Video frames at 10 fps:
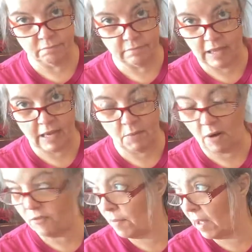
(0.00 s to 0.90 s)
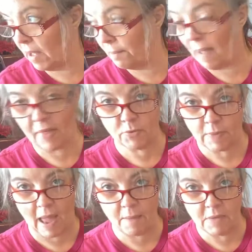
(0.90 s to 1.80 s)
anywhere from a bathroom
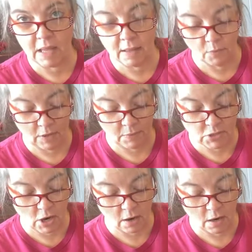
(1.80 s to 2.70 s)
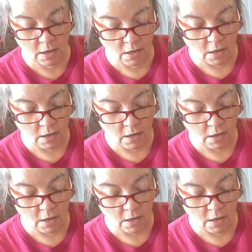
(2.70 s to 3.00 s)
cabinet when he was younger